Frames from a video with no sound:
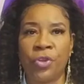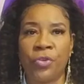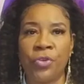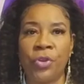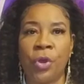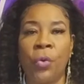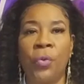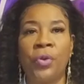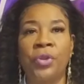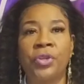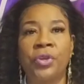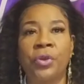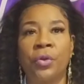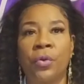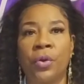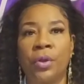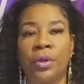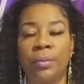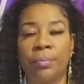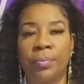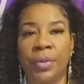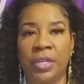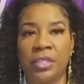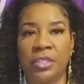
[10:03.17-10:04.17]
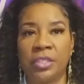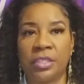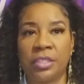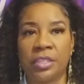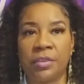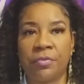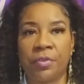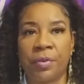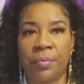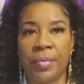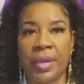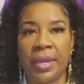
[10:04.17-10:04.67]
you know it, you're on a bunch of
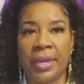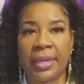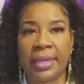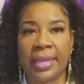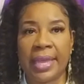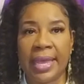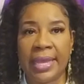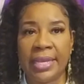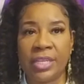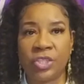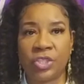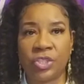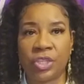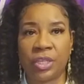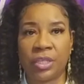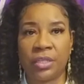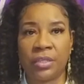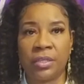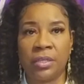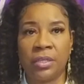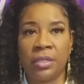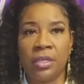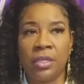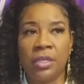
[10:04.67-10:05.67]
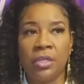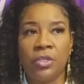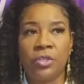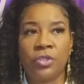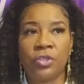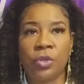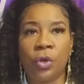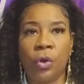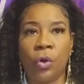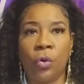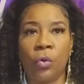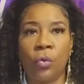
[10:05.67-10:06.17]
different medication.
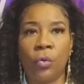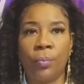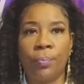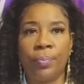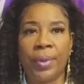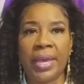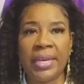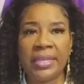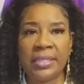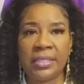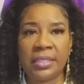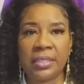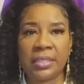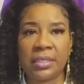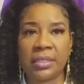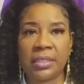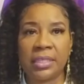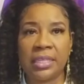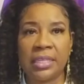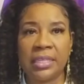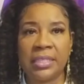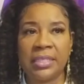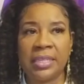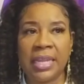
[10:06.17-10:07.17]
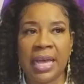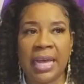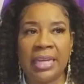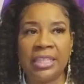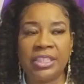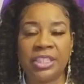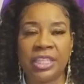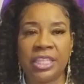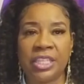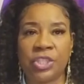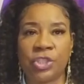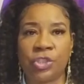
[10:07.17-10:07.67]
So Absolutely. basically,
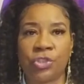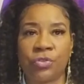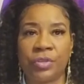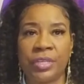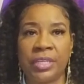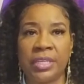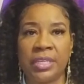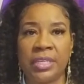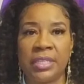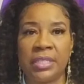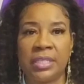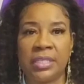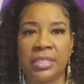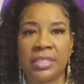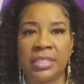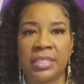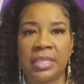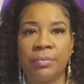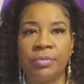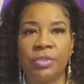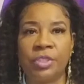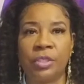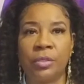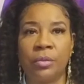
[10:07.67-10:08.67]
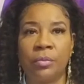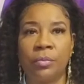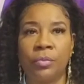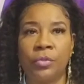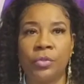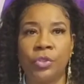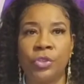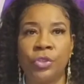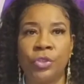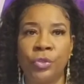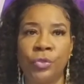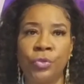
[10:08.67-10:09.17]
not just treating the symptom,
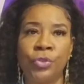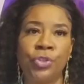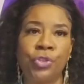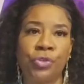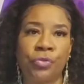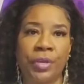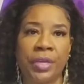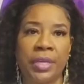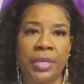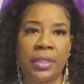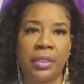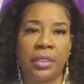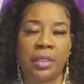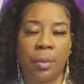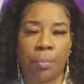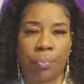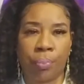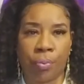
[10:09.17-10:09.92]
you treat the